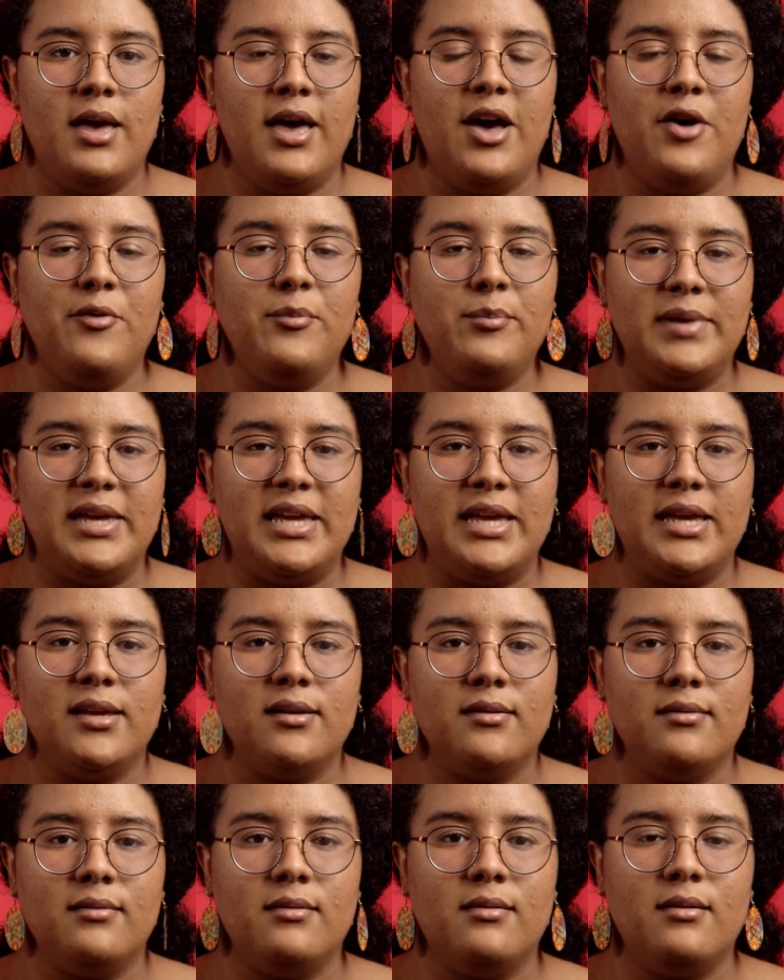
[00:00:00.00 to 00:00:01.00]
Help
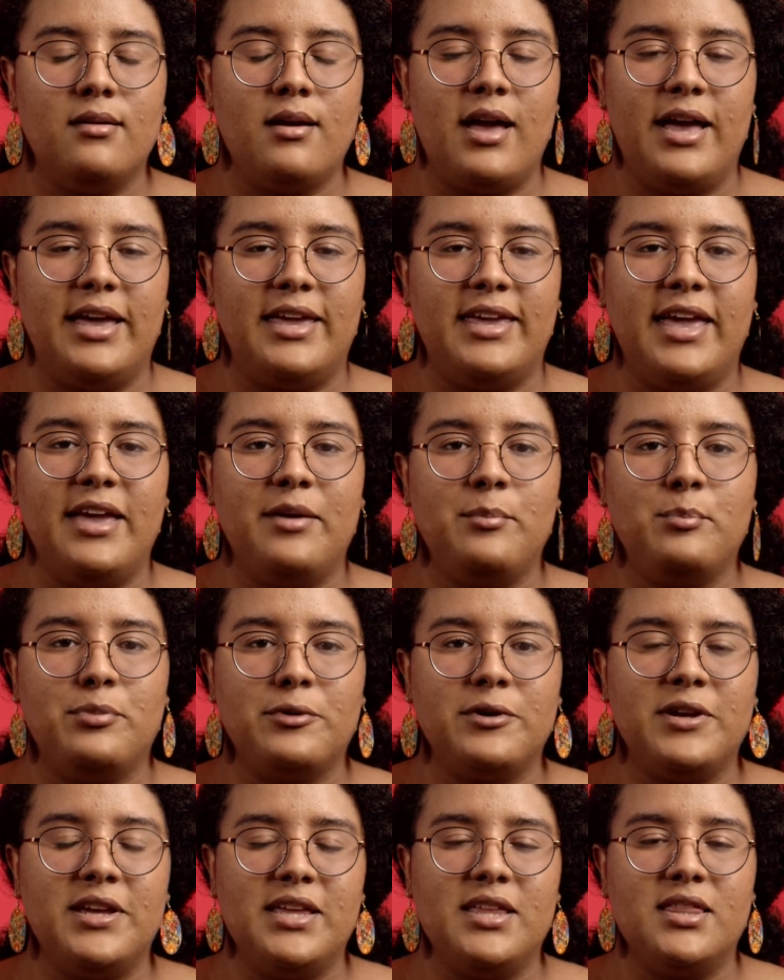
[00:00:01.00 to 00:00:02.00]
me, I can't
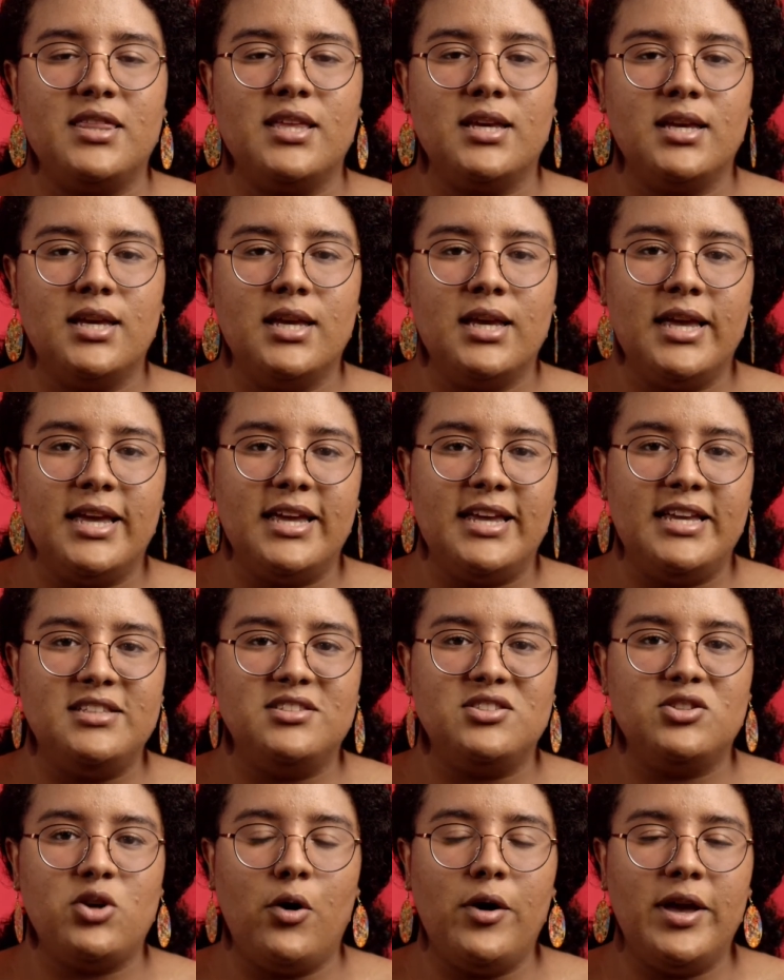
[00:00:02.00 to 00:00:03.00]
breathe,
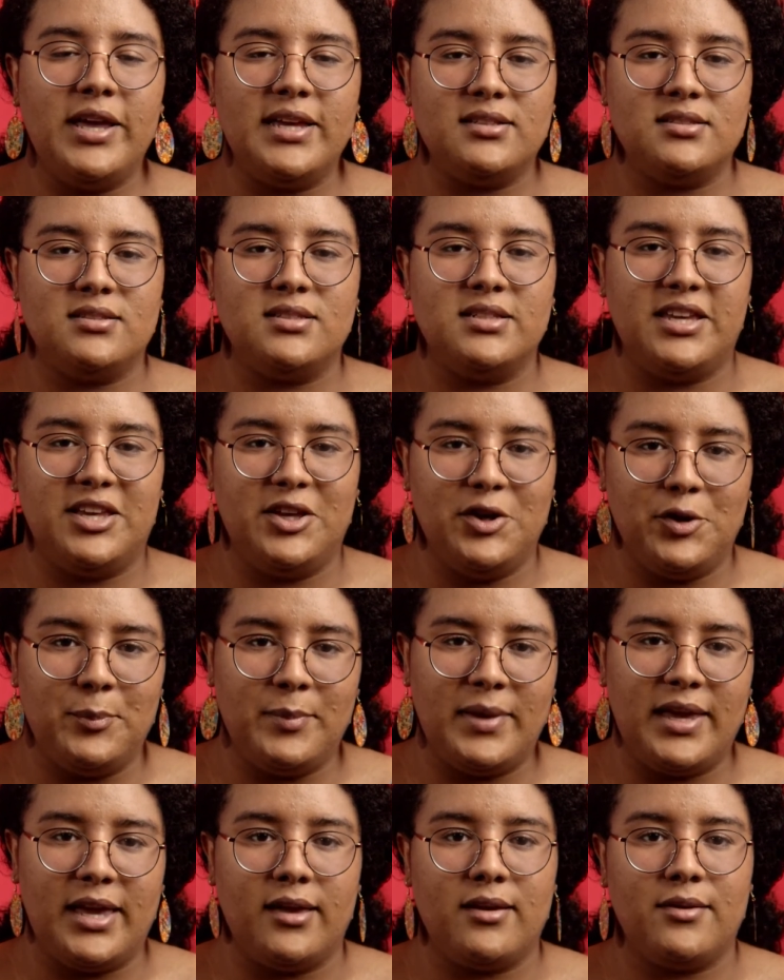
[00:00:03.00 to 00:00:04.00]
he's going to kill
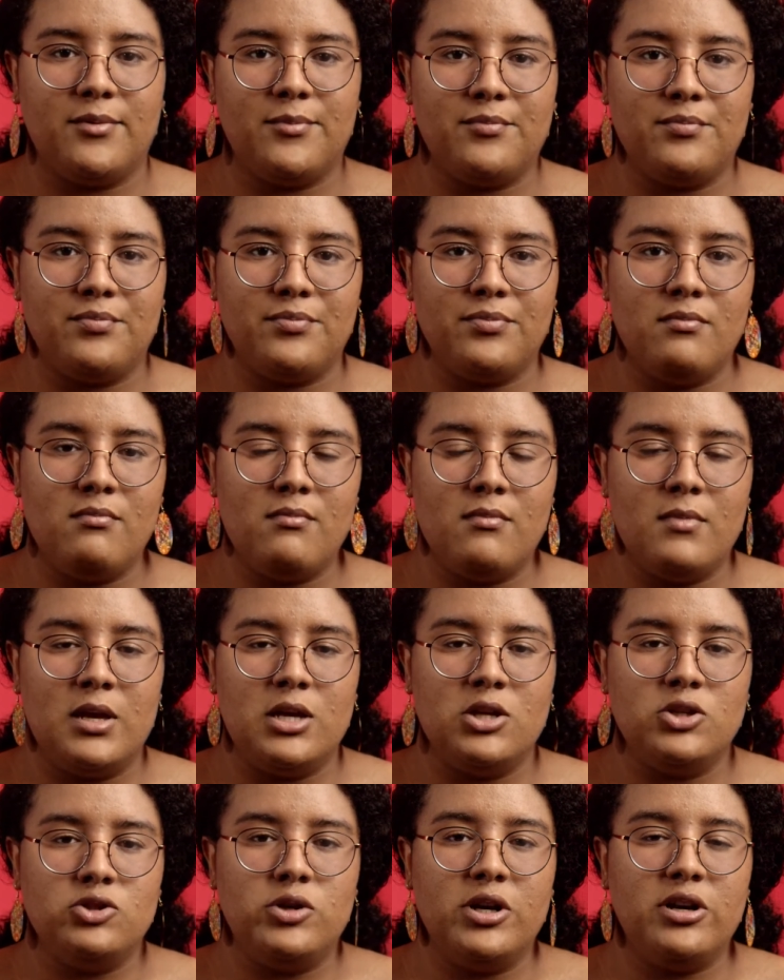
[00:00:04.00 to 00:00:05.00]
me.
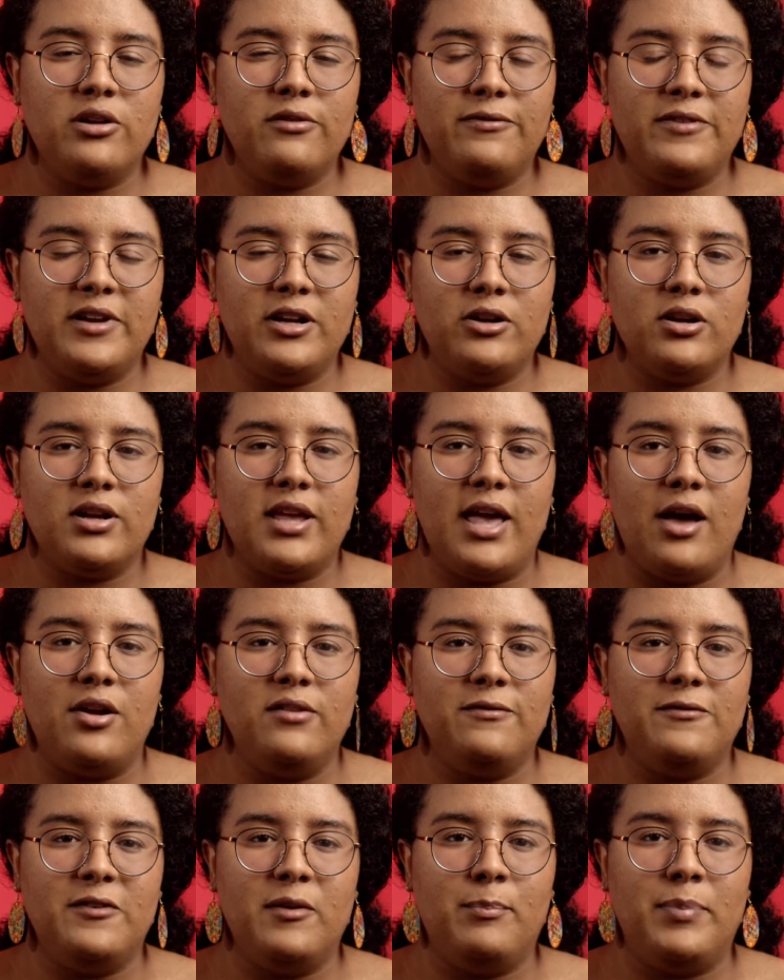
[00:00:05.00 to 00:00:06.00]
Trigger finger
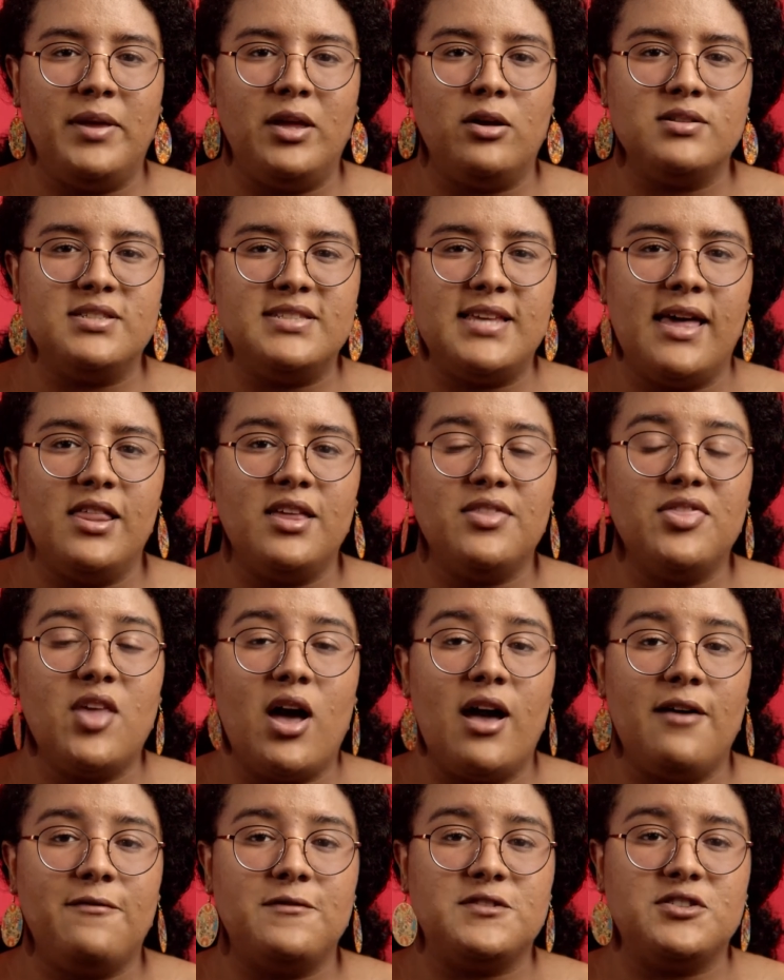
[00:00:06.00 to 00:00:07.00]
counterfeit bill telling
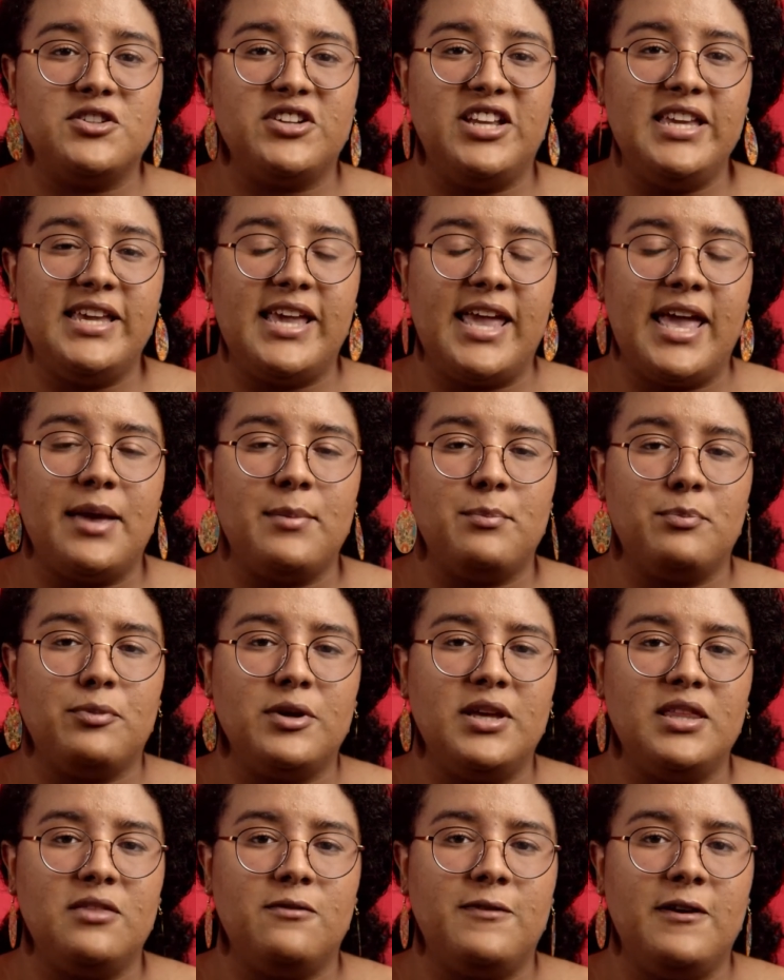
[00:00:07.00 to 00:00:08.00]
the officer he can't
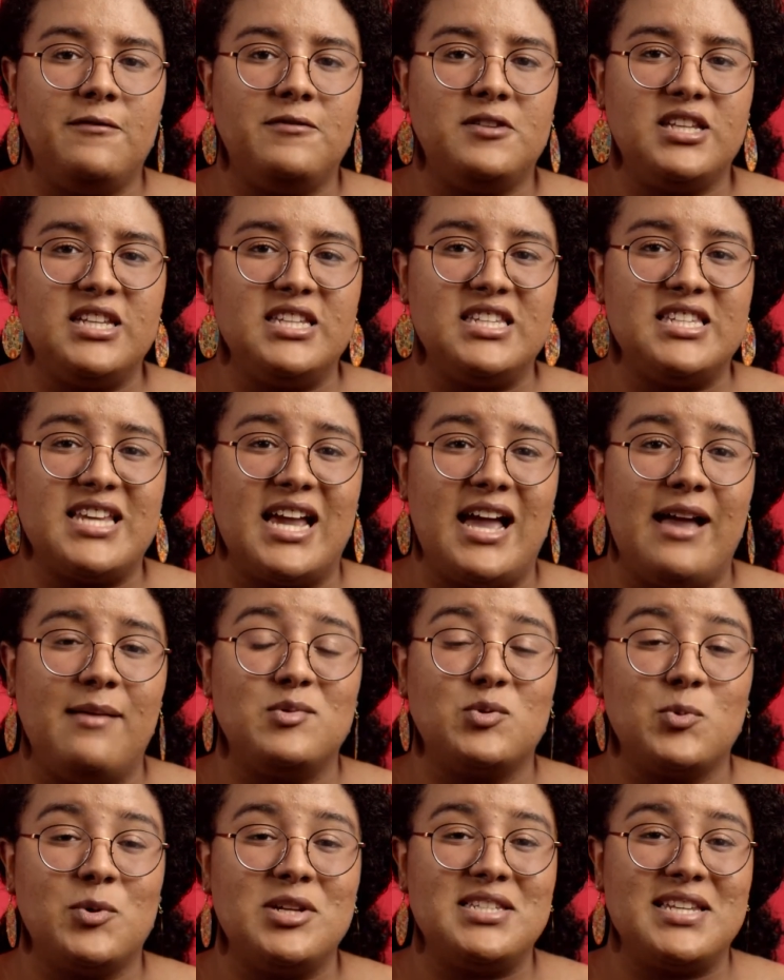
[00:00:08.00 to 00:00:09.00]
breathe 15
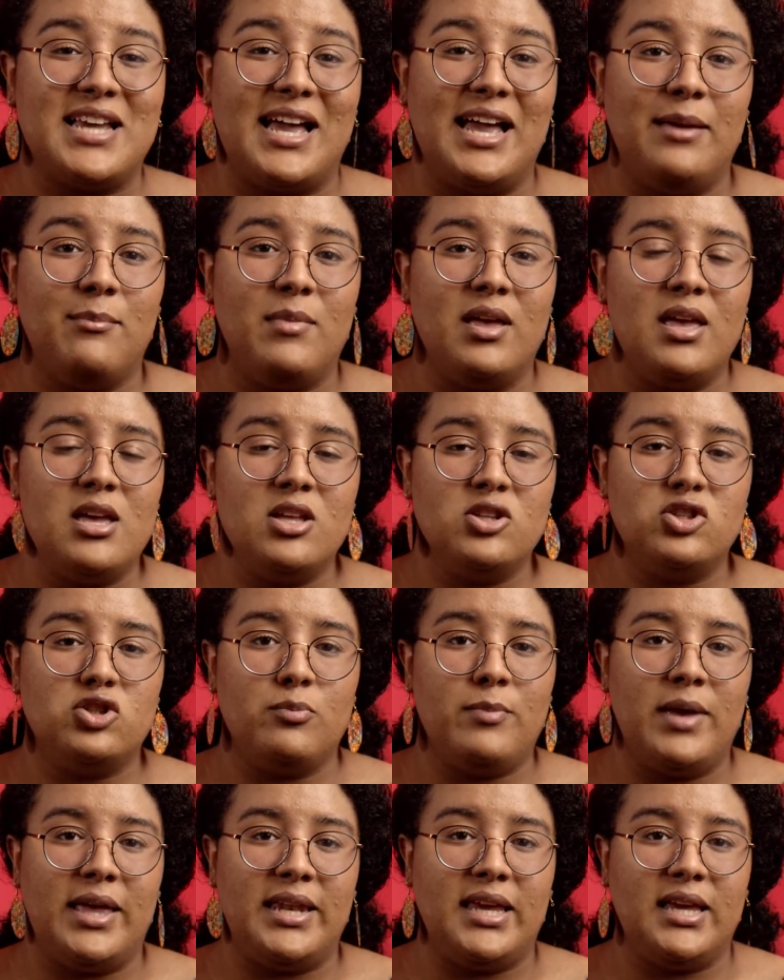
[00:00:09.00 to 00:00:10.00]
times, one time
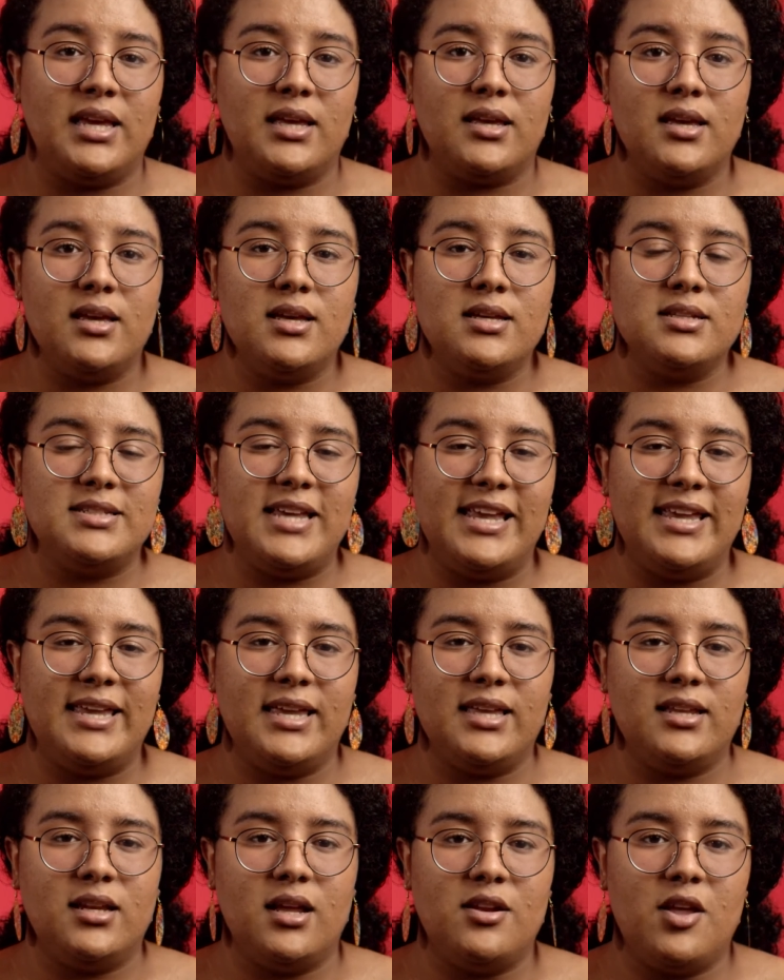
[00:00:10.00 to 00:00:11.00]
too many,
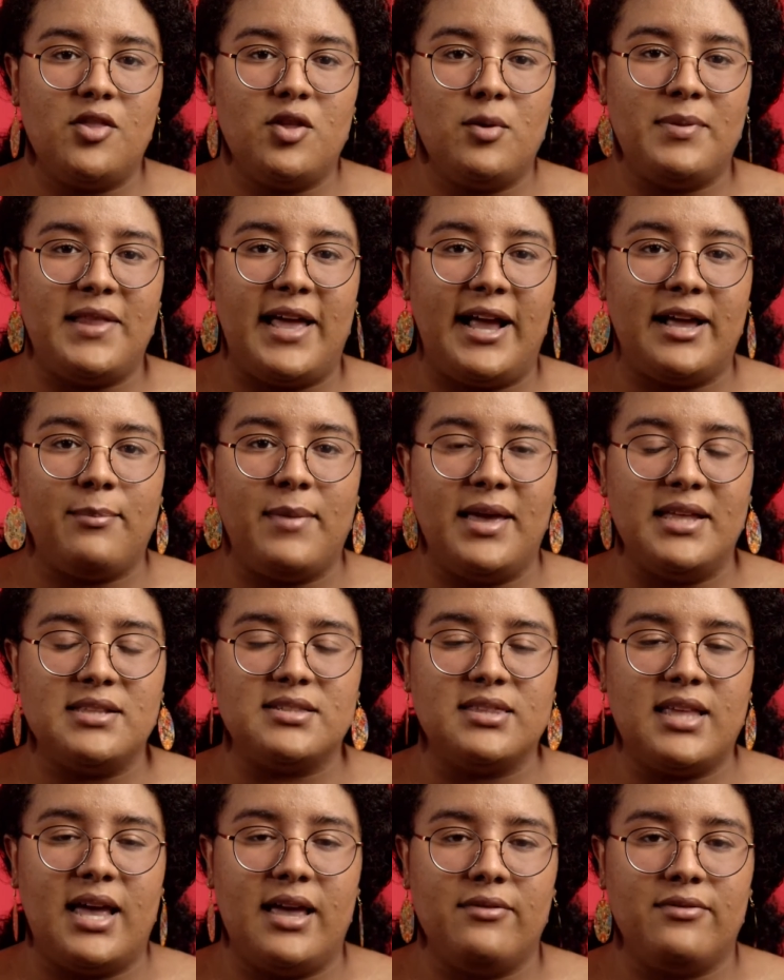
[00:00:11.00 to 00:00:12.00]
taking another black
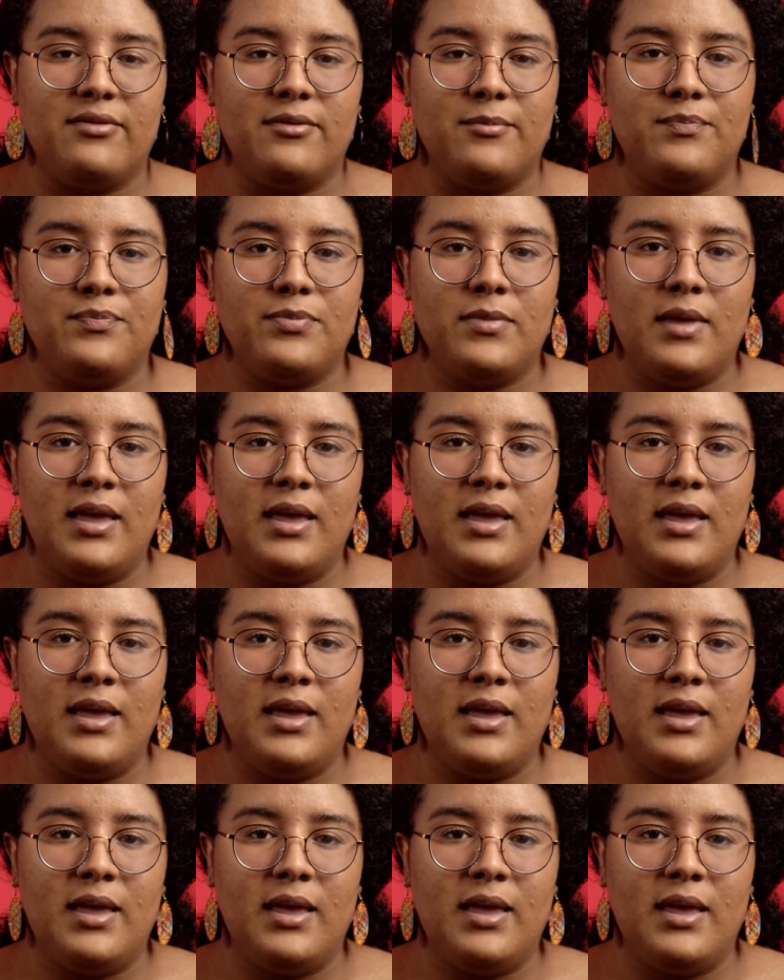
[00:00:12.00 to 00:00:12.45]
man's life.